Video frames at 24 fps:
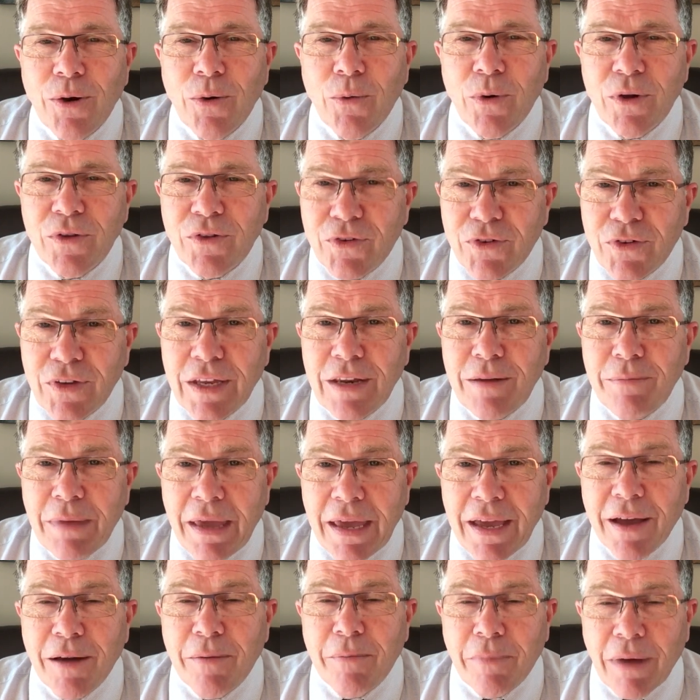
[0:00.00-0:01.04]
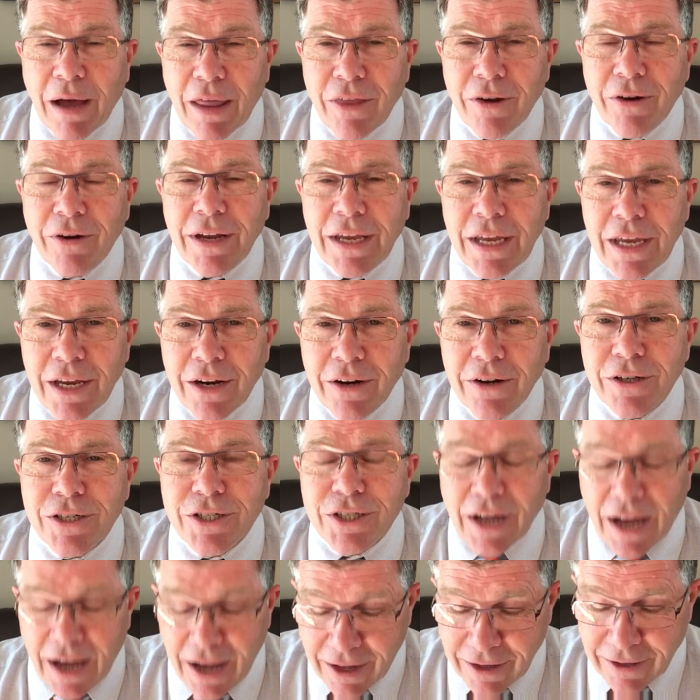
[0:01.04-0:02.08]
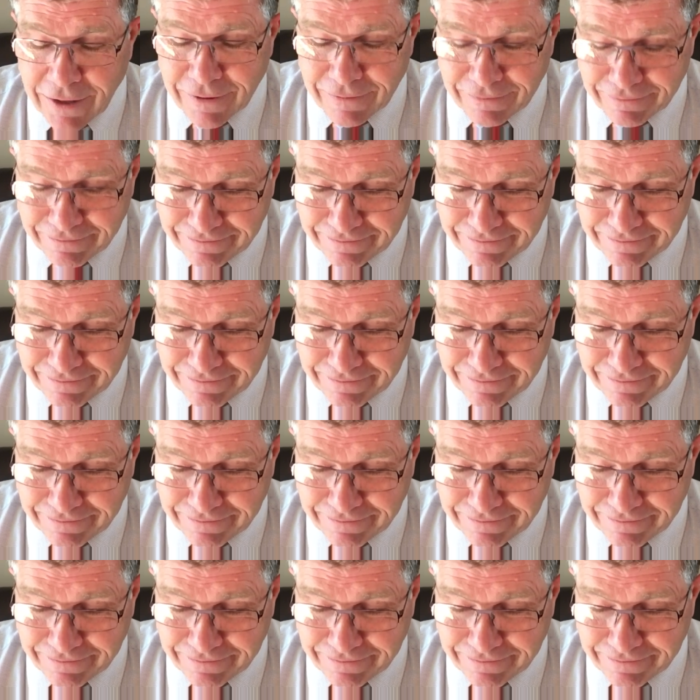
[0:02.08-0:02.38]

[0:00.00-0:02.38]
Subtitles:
Would sin make a mother eat her child?